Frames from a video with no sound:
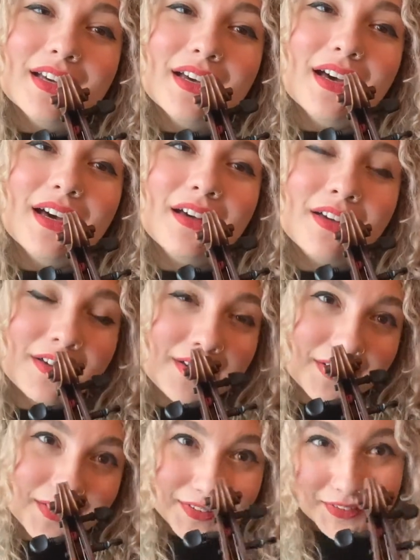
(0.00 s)

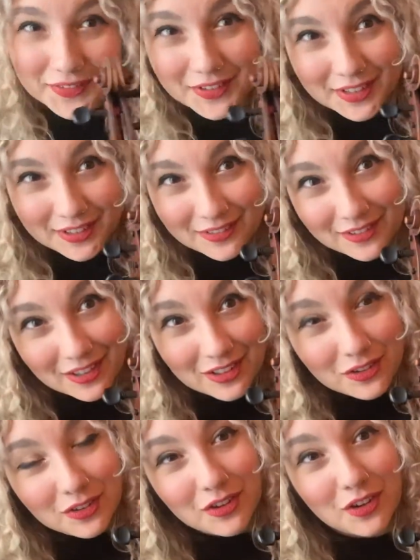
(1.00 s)
You're
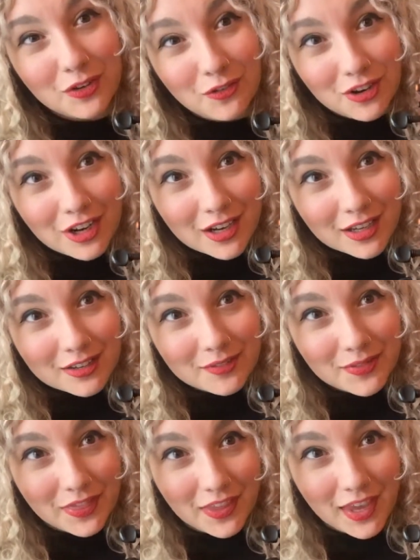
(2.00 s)
doing good work.
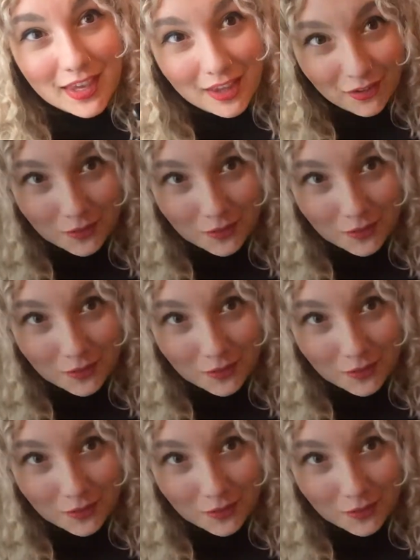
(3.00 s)
Thank you.